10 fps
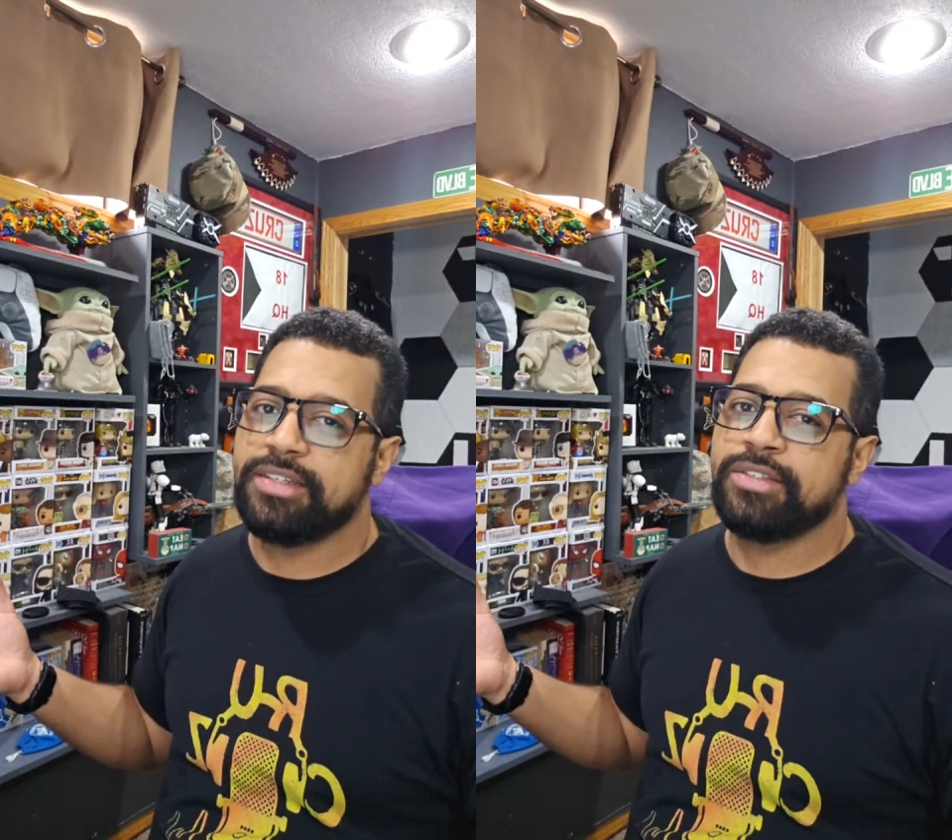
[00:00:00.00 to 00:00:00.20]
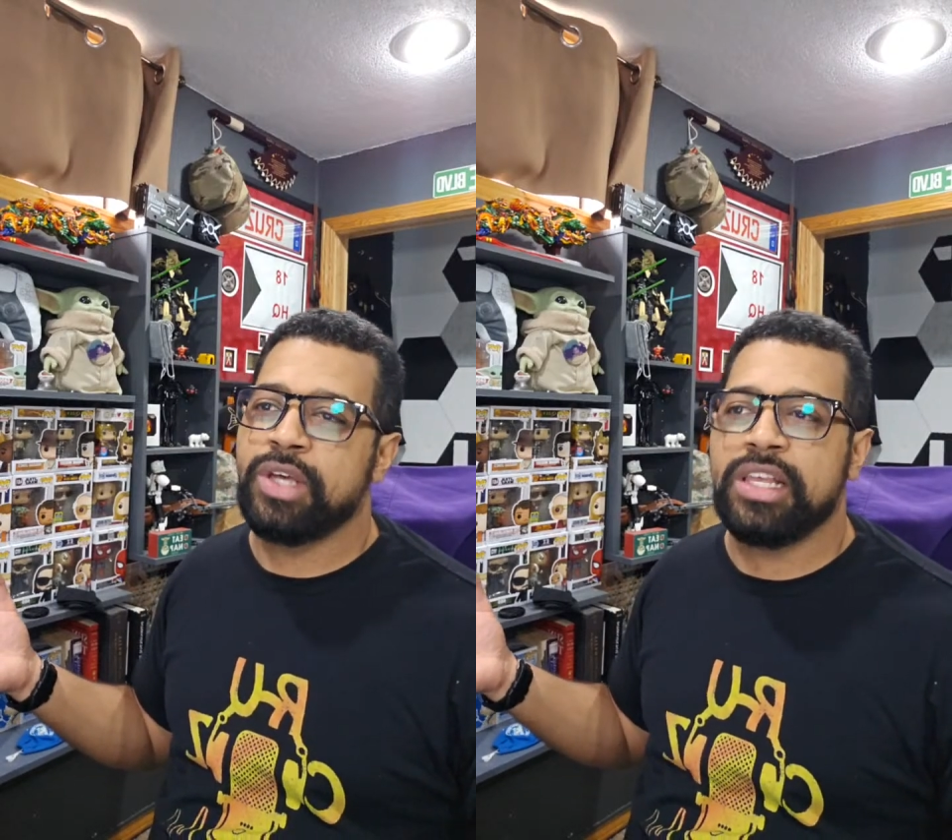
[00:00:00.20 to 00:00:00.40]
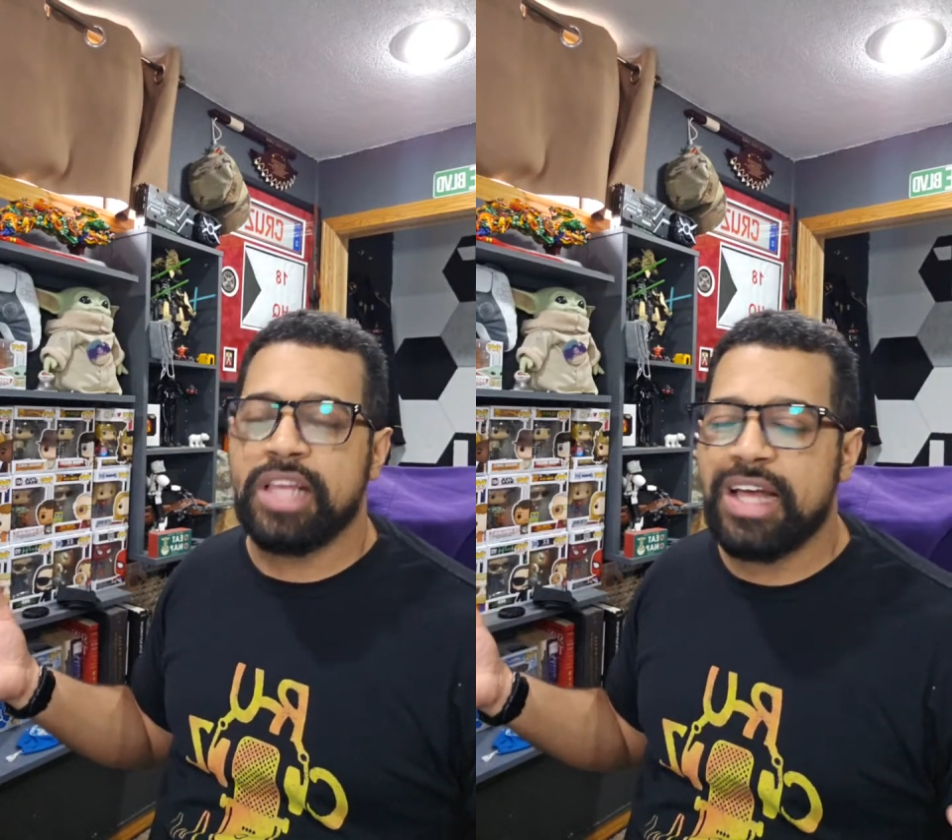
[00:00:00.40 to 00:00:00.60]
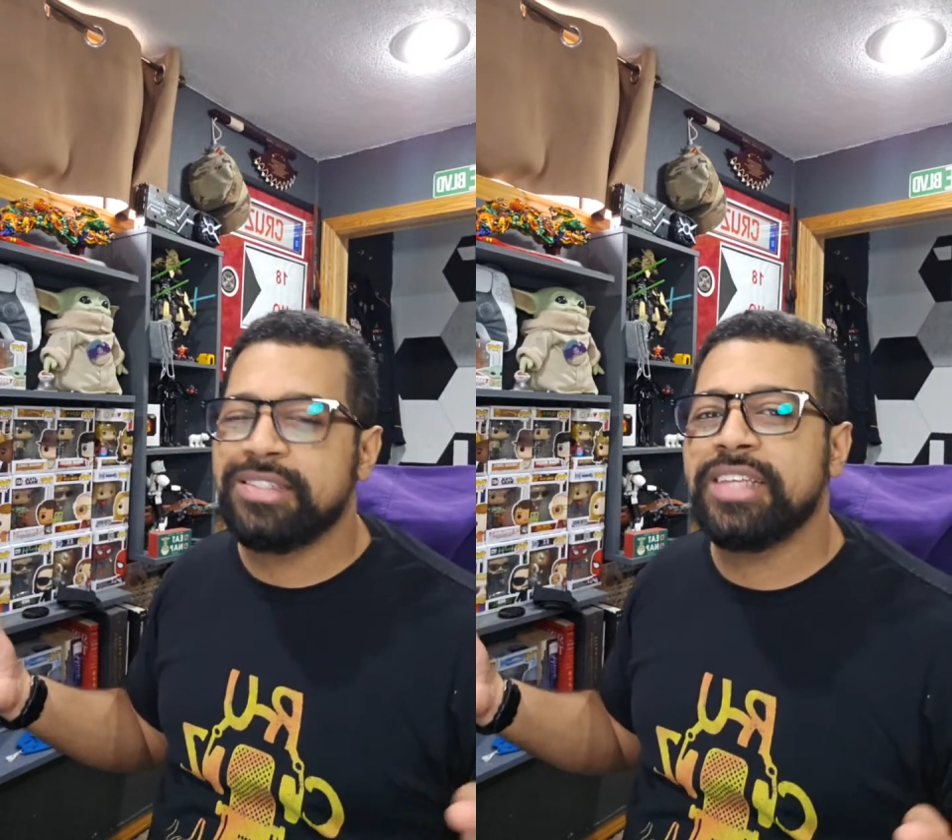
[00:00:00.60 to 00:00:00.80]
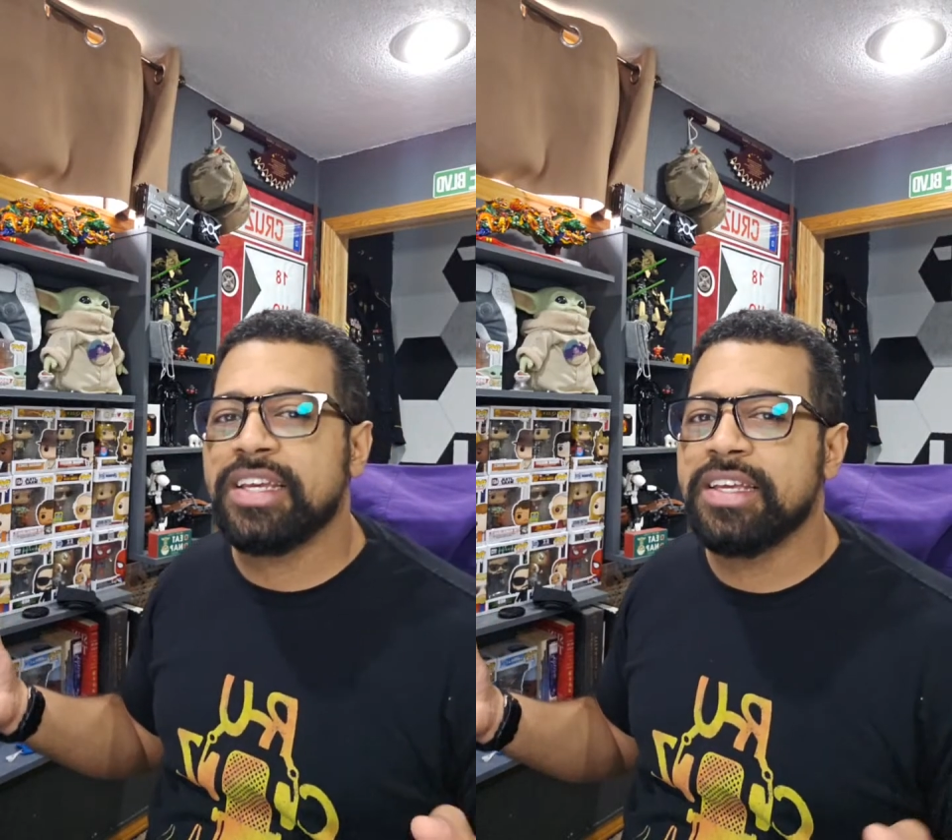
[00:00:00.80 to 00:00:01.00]
So I
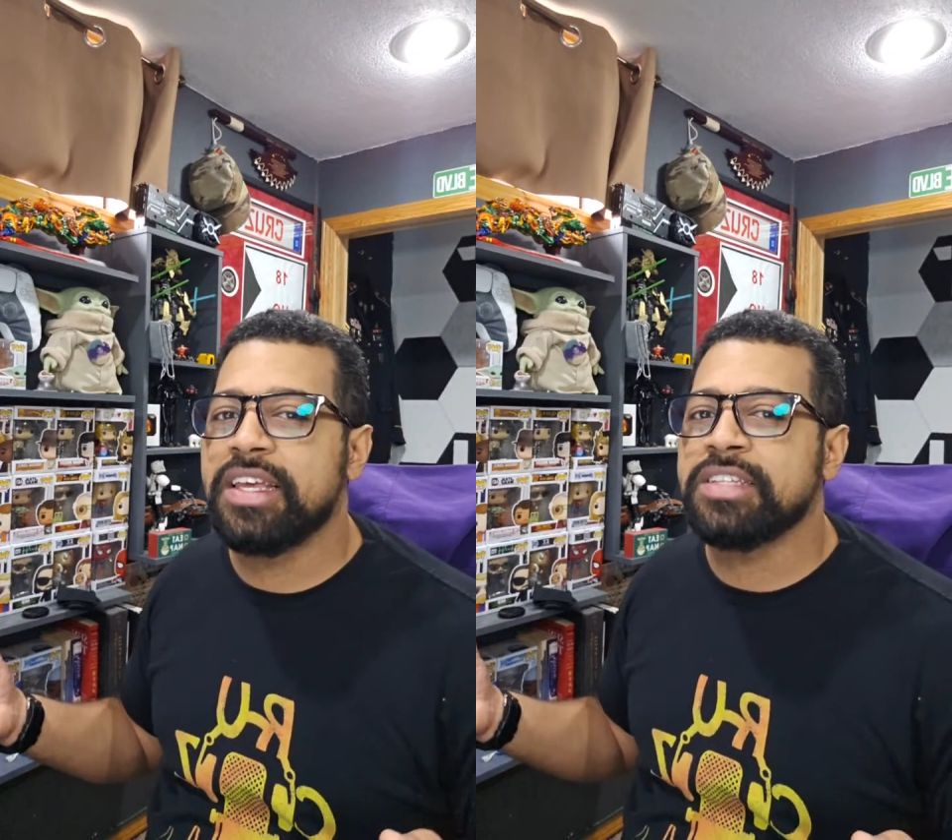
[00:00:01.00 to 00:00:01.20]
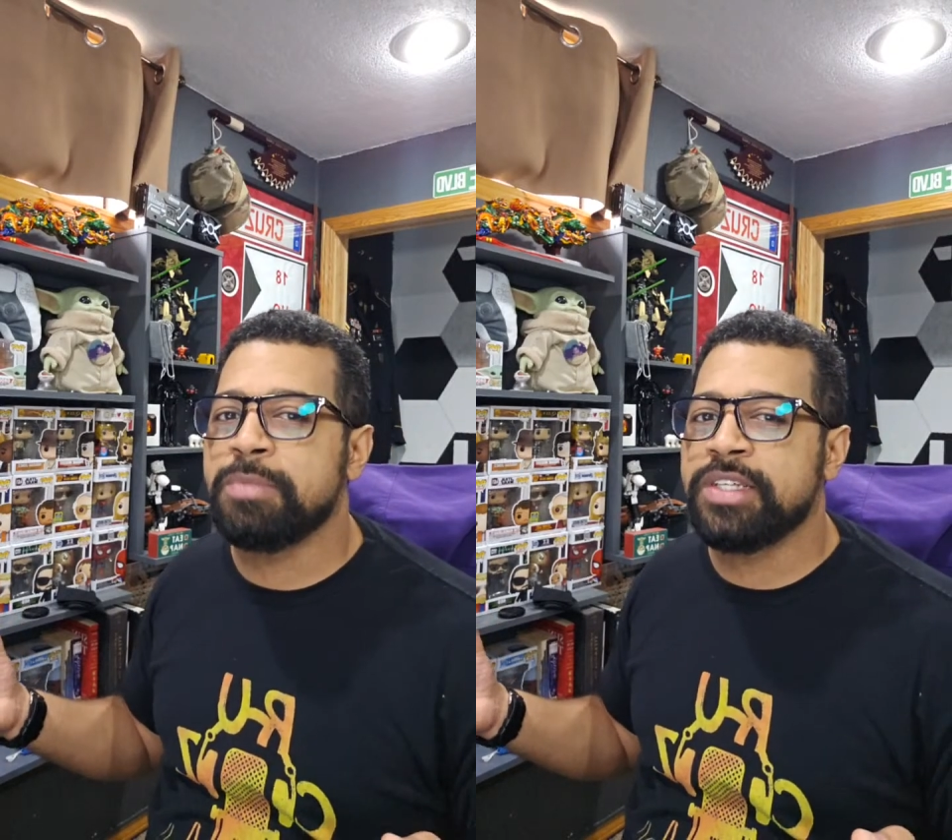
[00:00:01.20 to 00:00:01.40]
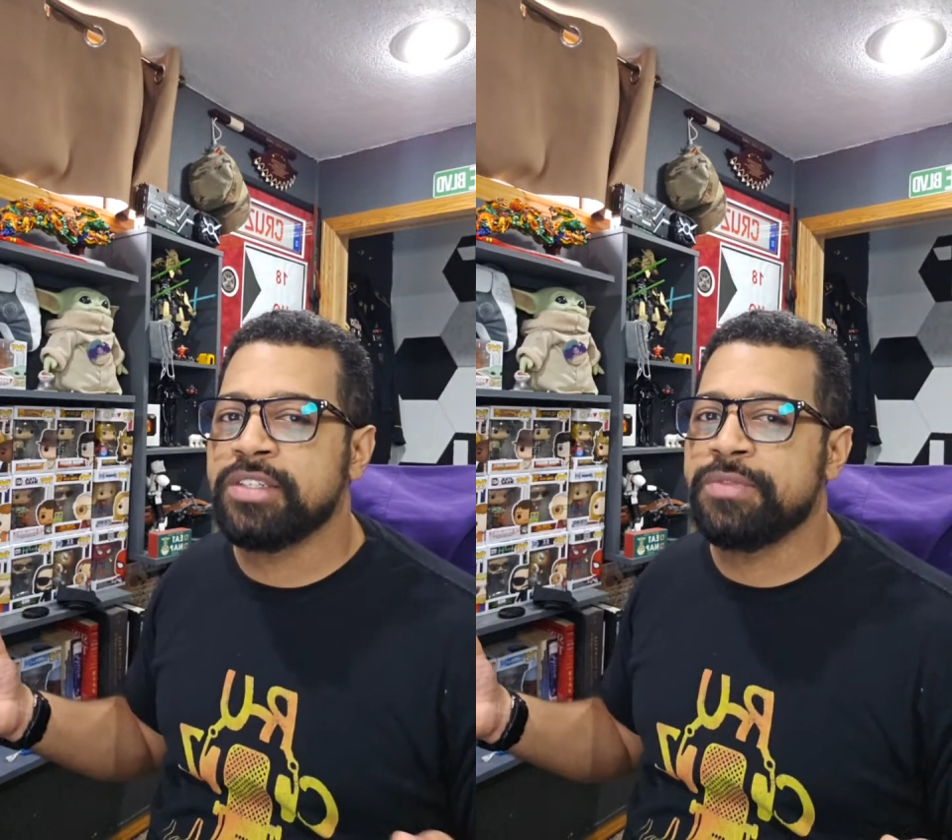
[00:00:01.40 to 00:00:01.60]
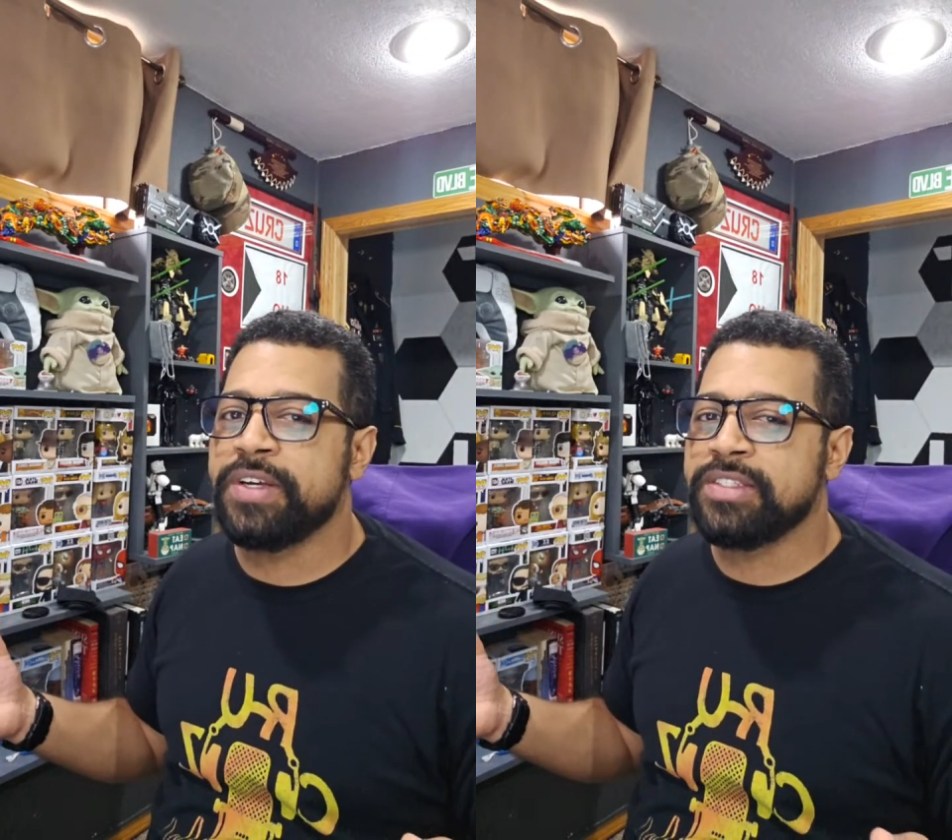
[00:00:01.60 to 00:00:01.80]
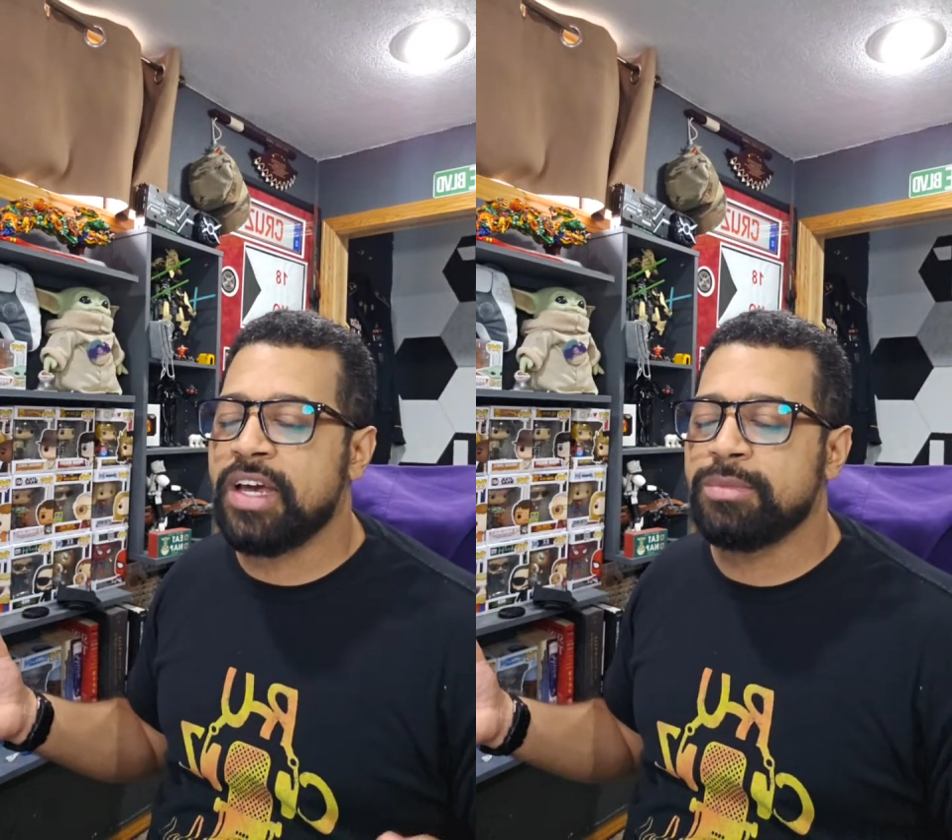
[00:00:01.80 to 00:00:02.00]
second guess myself
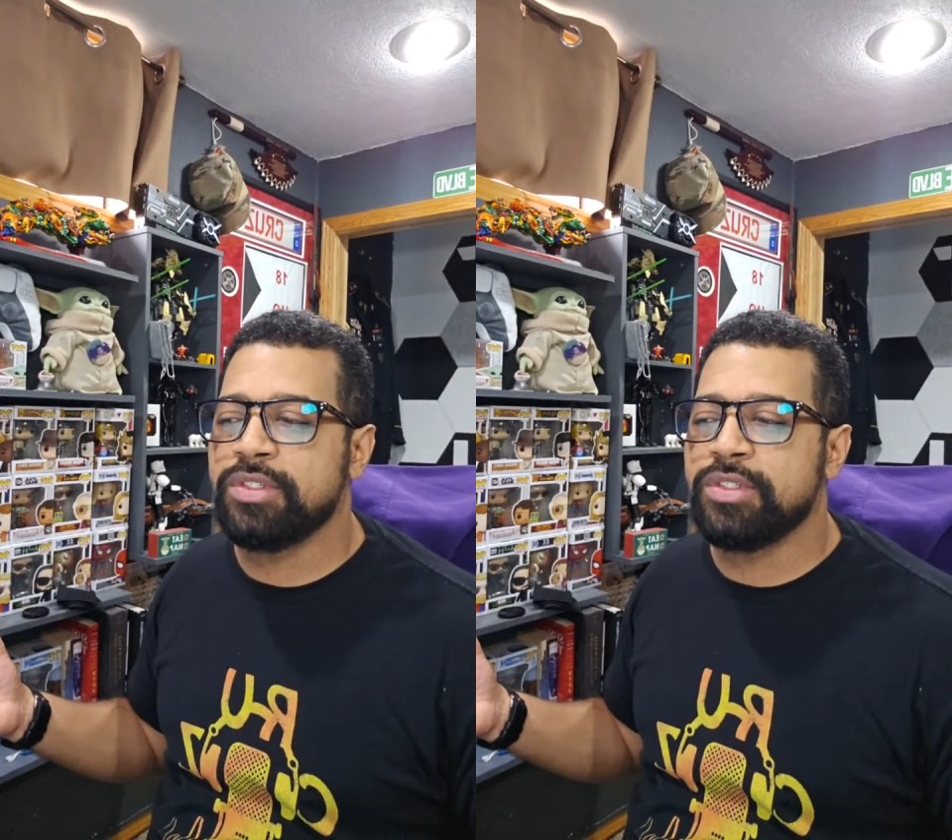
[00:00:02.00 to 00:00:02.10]
at times.